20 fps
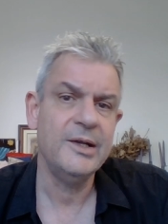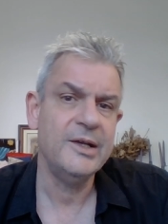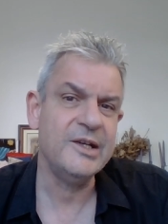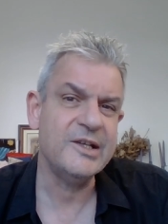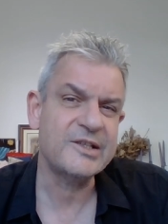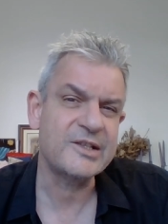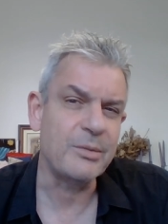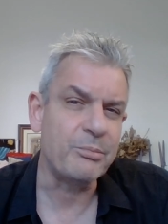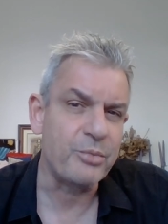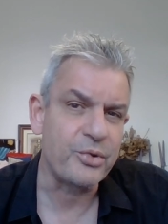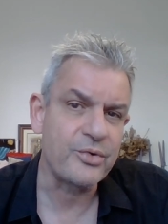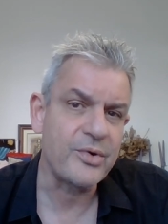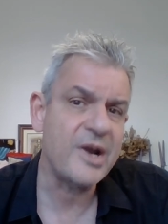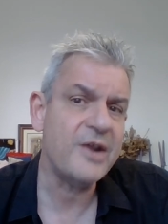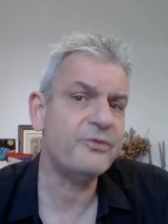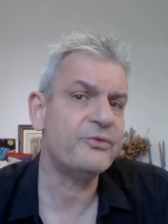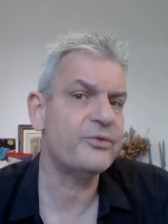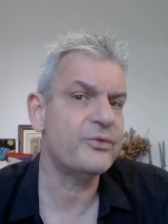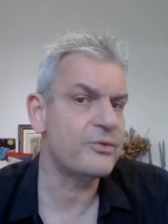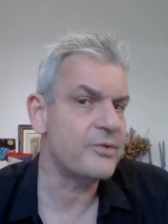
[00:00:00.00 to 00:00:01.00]
is a
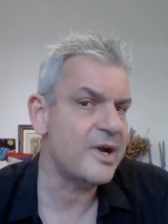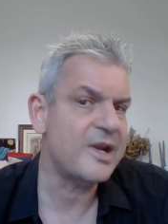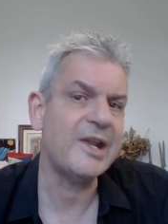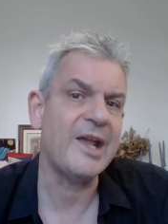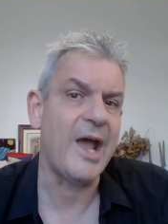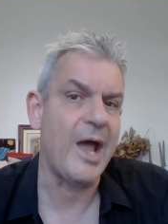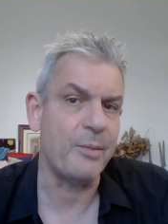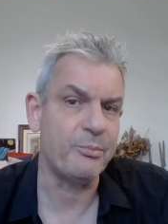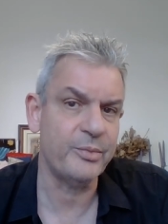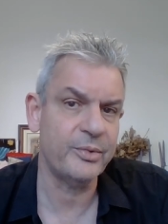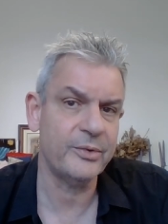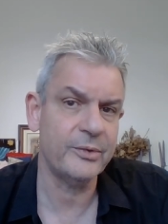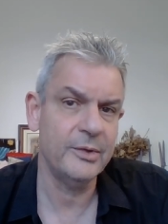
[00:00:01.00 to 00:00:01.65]
brief recap,